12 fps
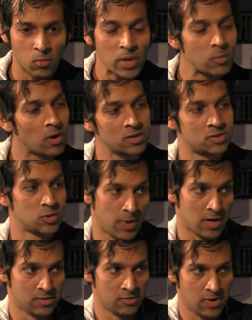we want to
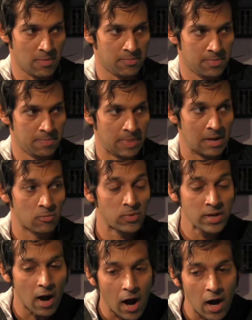partner up.
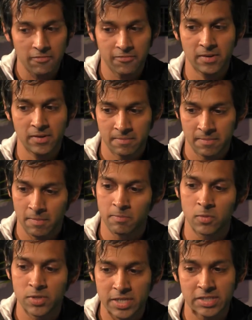We offer
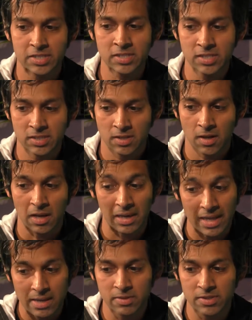musicians,
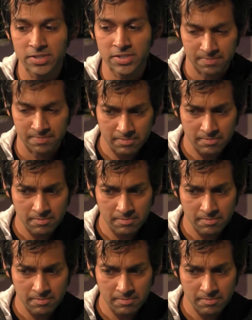labels,